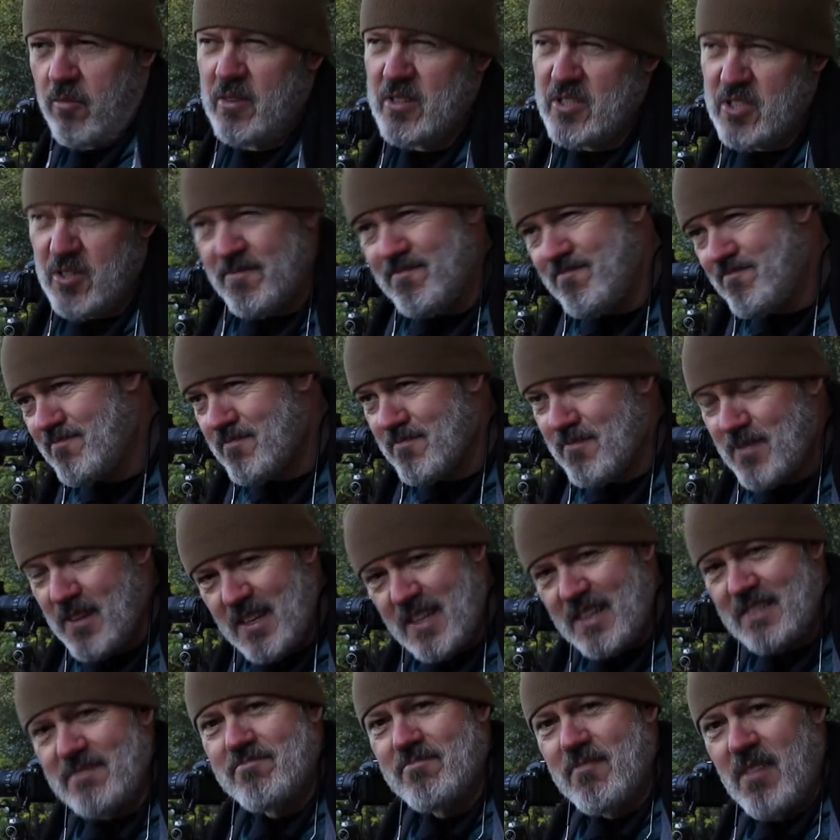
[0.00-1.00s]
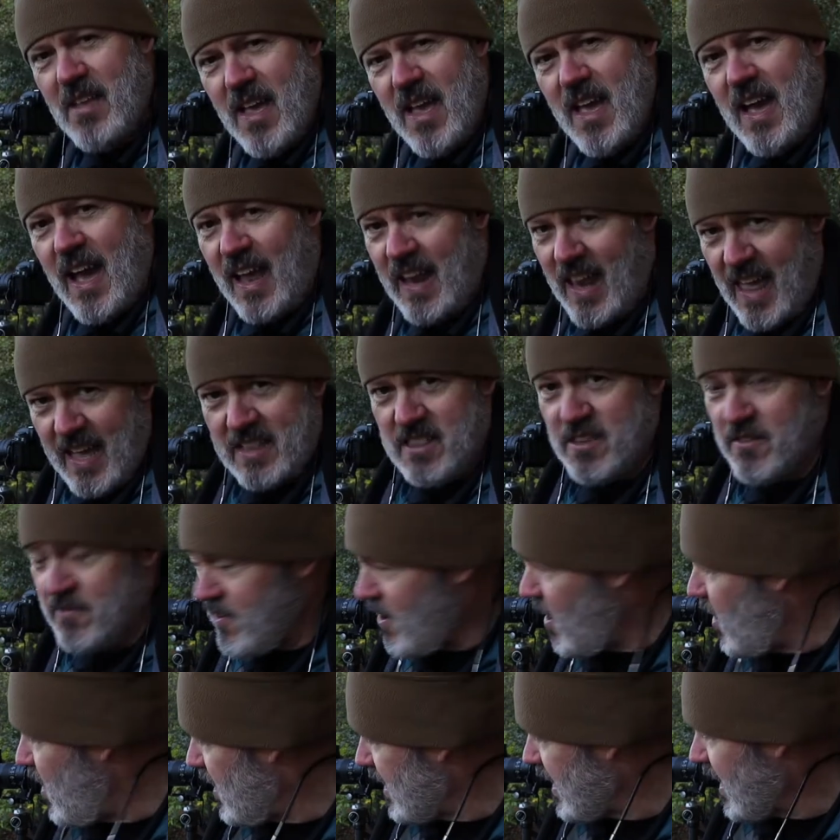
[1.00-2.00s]
which really, I like the
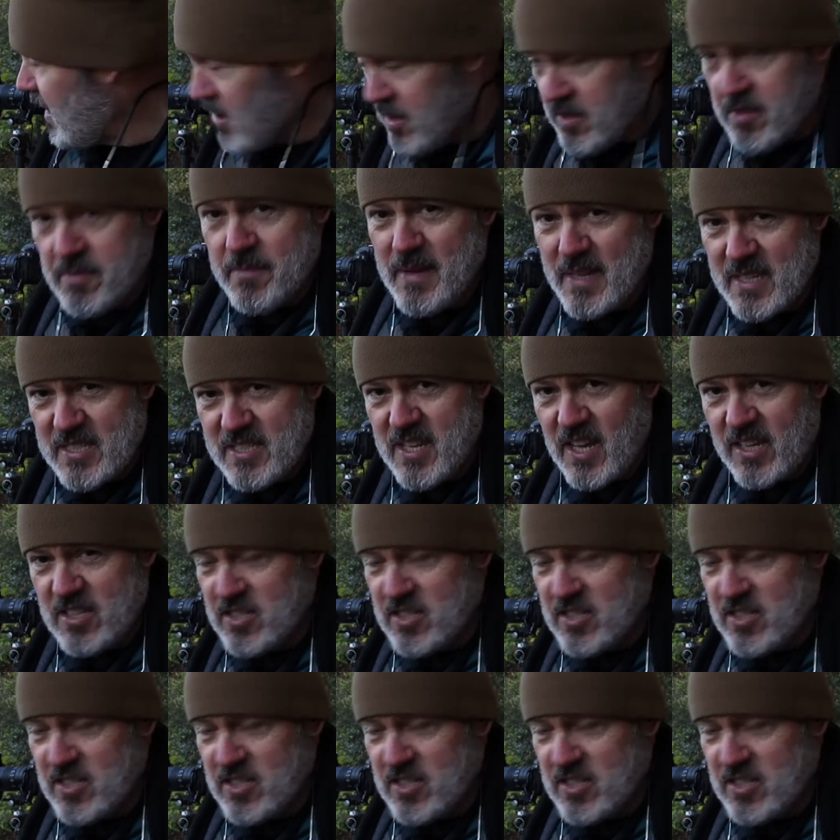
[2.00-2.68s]
fog, or the mist, I